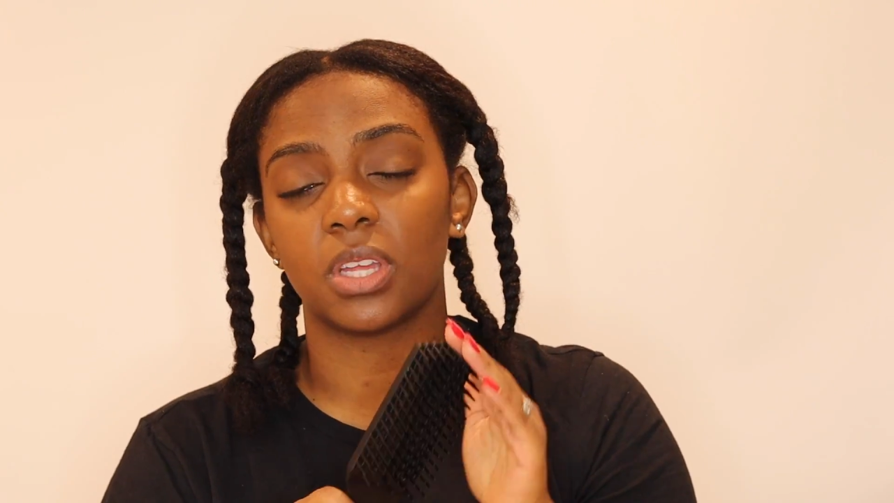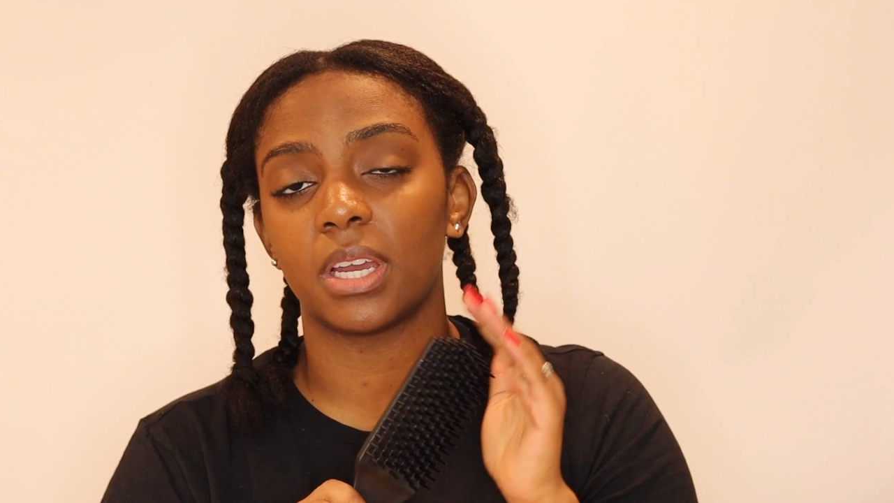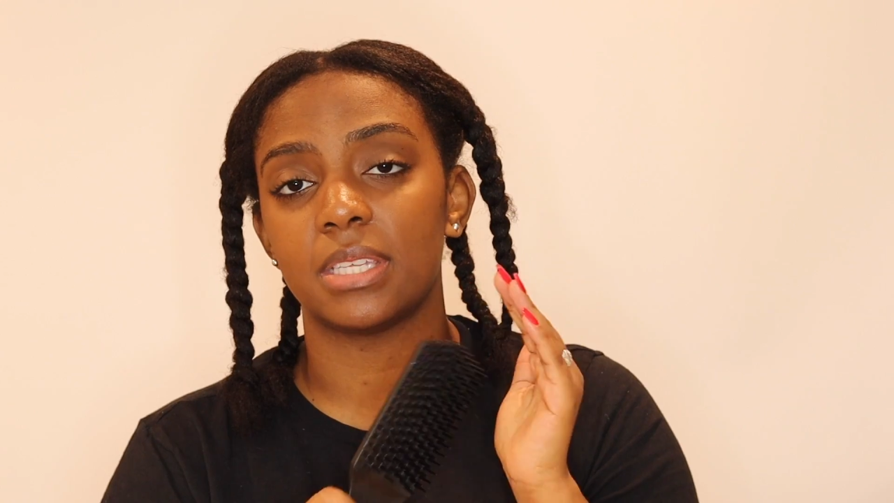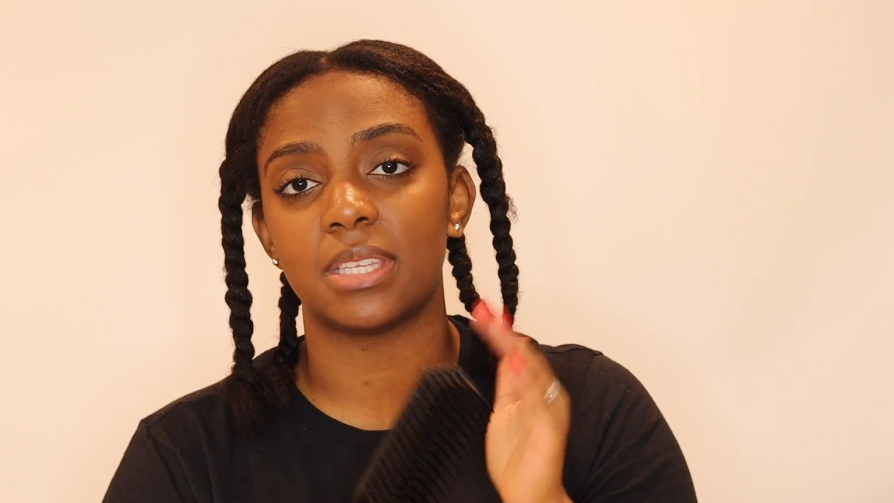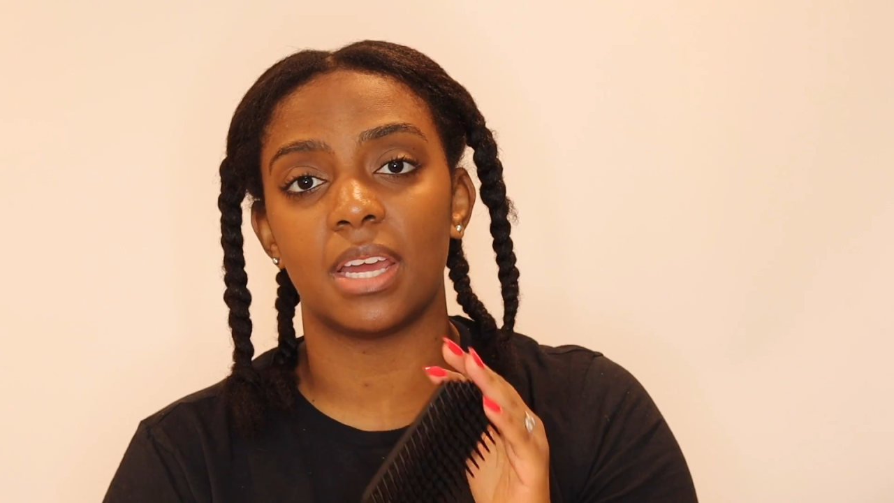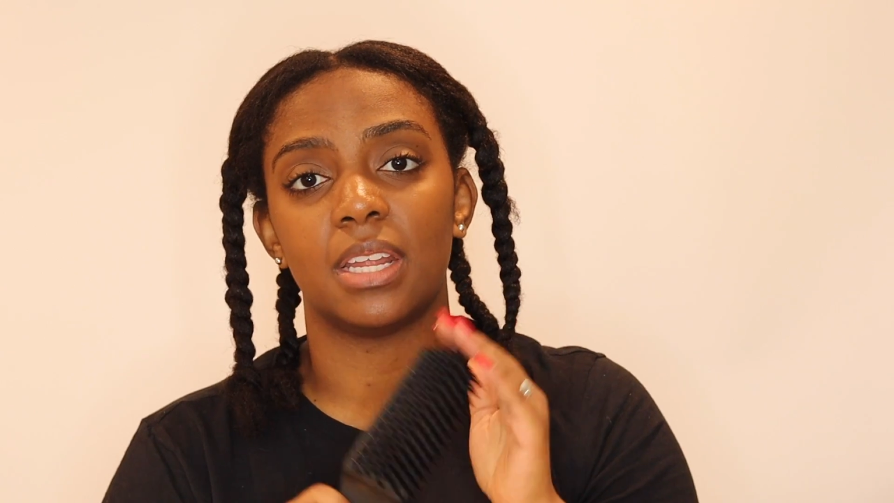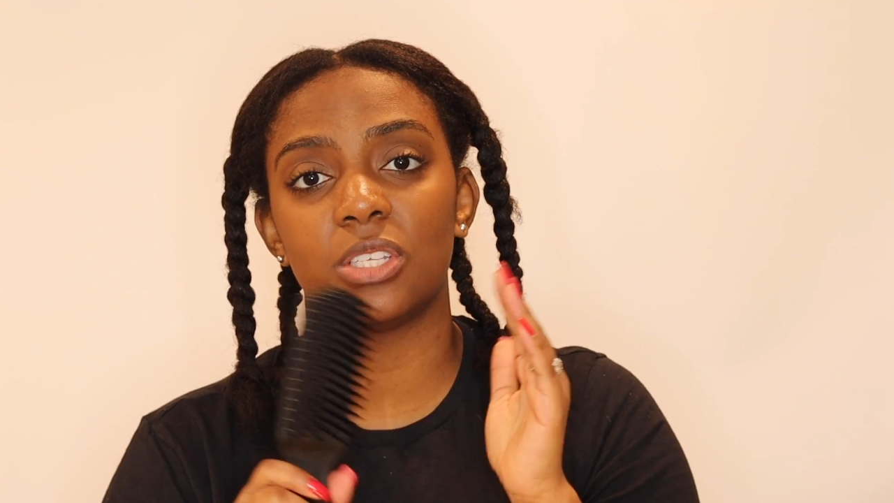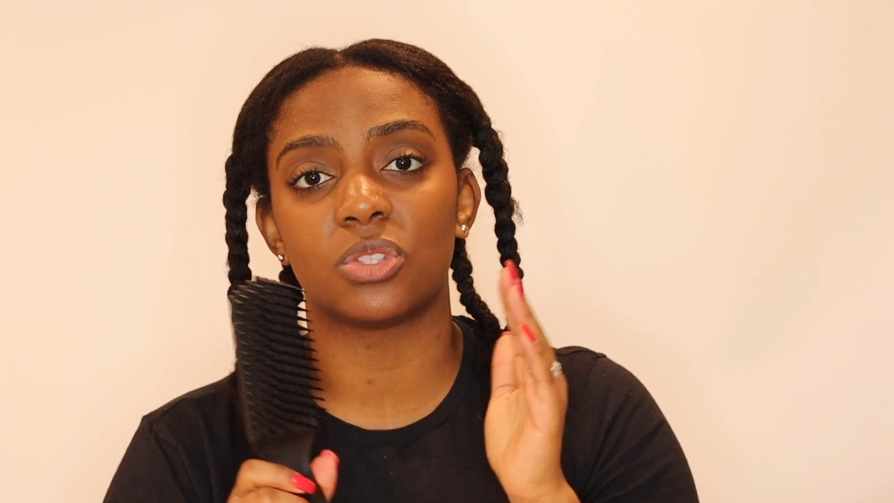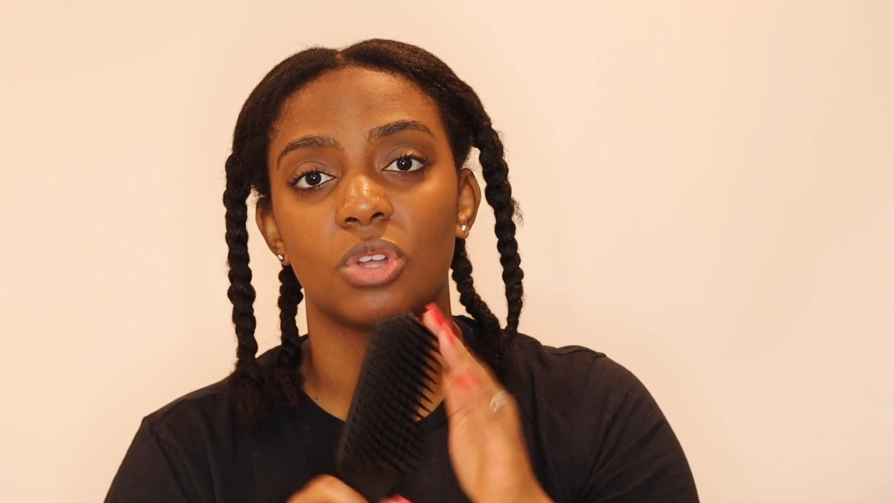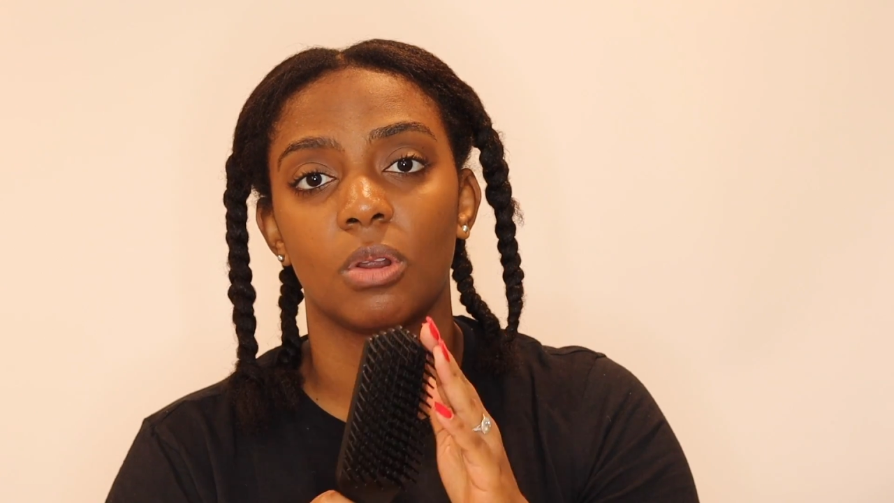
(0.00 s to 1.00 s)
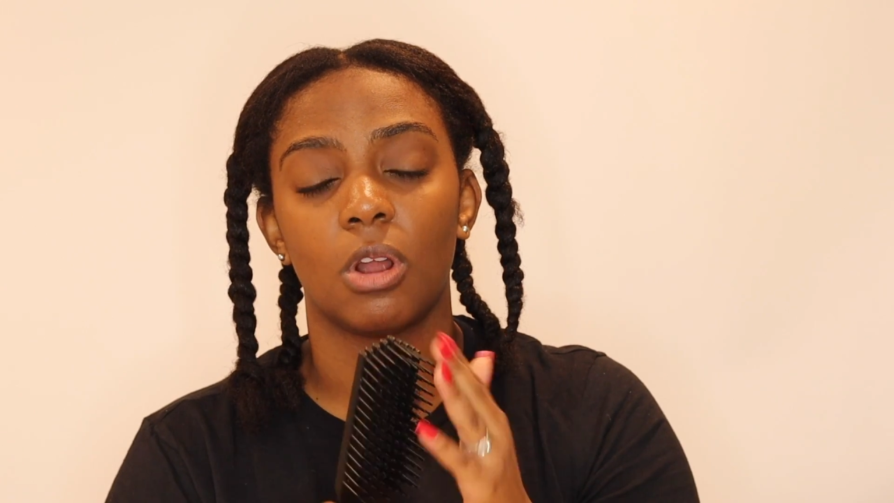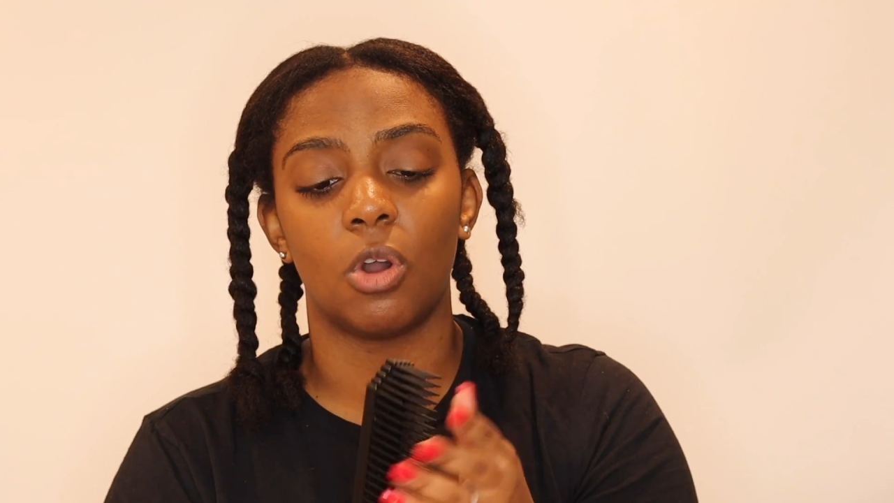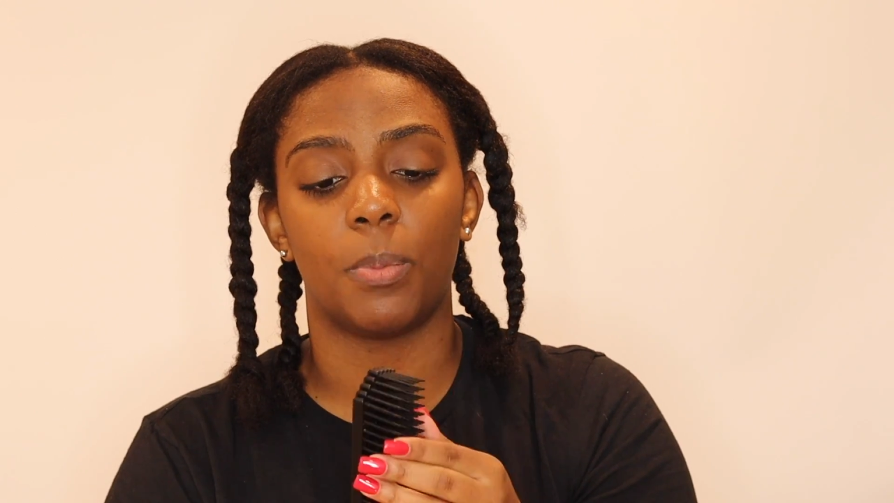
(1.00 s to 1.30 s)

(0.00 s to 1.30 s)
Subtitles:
Like I said, it's thorough,